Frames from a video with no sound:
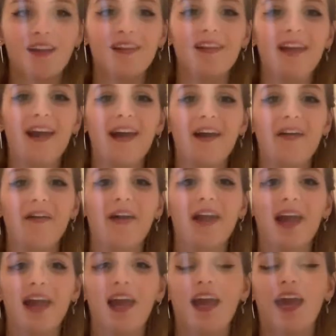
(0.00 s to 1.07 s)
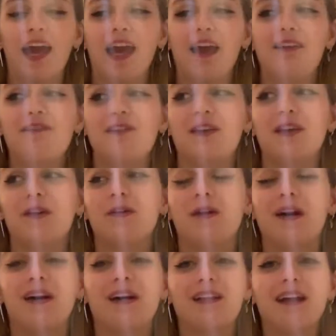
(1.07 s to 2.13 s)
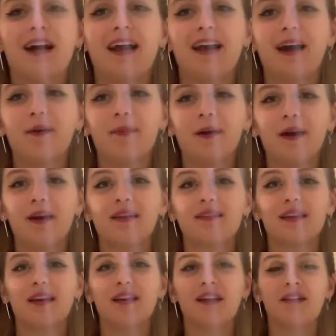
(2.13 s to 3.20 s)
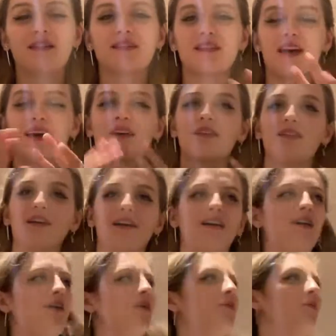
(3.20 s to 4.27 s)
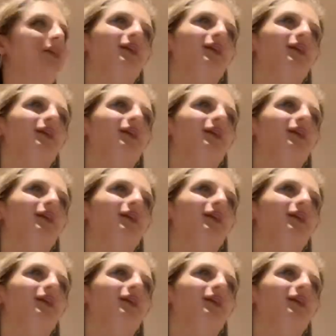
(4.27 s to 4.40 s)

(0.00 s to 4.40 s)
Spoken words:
Now, if you are like a person who is like, oh my